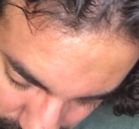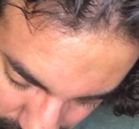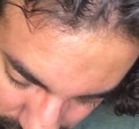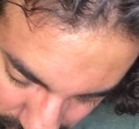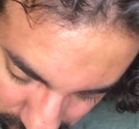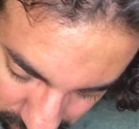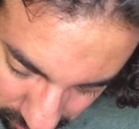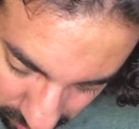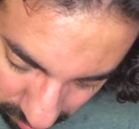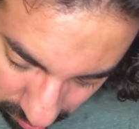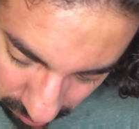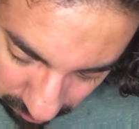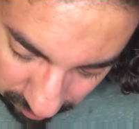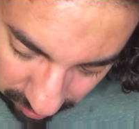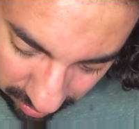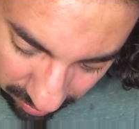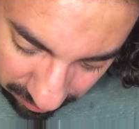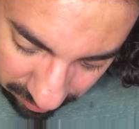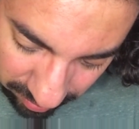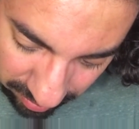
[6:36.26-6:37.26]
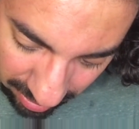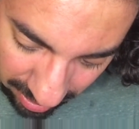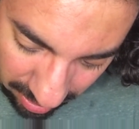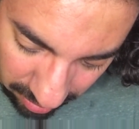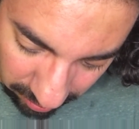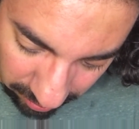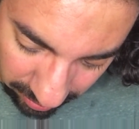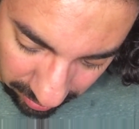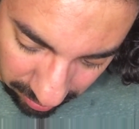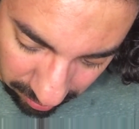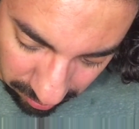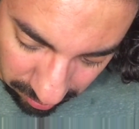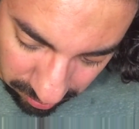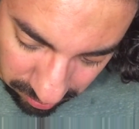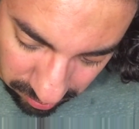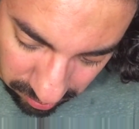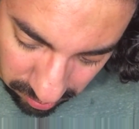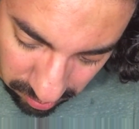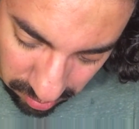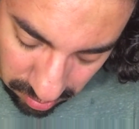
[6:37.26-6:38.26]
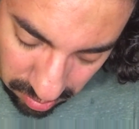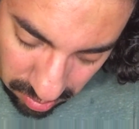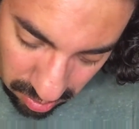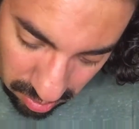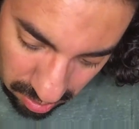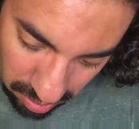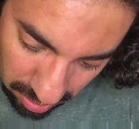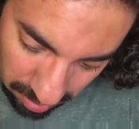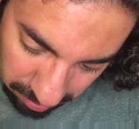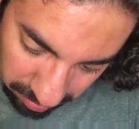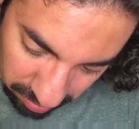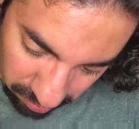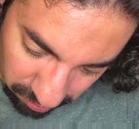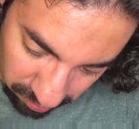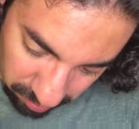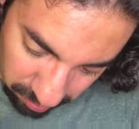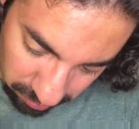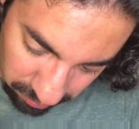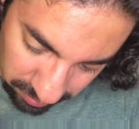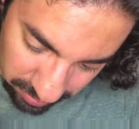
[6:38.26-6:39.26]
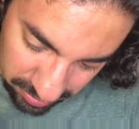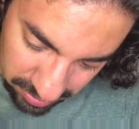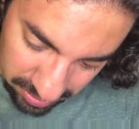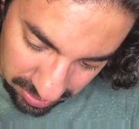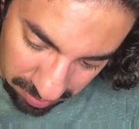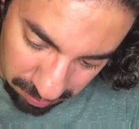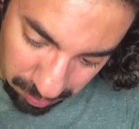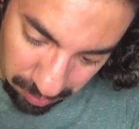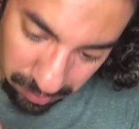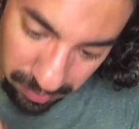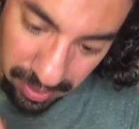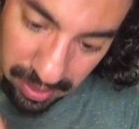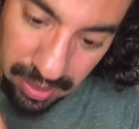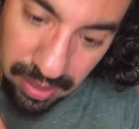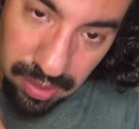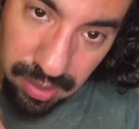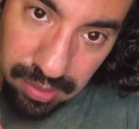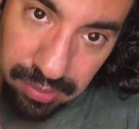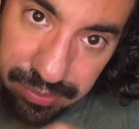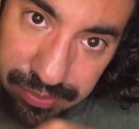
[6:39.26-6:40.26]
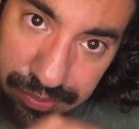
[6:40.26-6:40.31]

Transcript: So if you have an alligator, I'm going to remove this staple right here,